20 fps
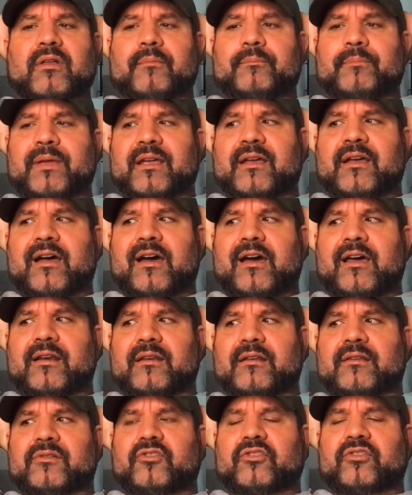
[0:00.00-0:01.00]
I'm big
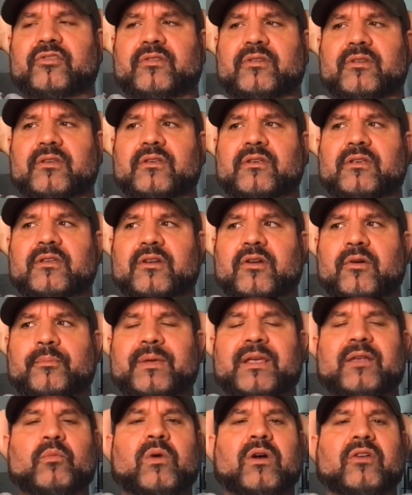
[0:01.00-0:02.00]
on just, you know,
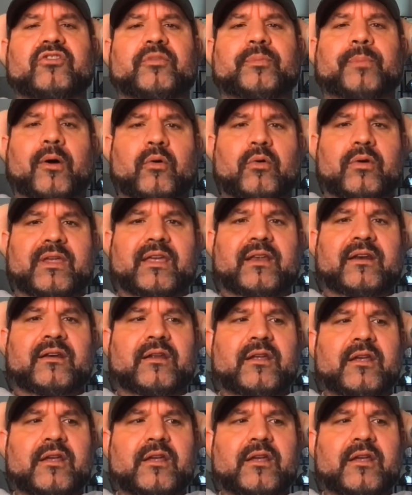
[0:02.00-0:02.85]
being well-spoken,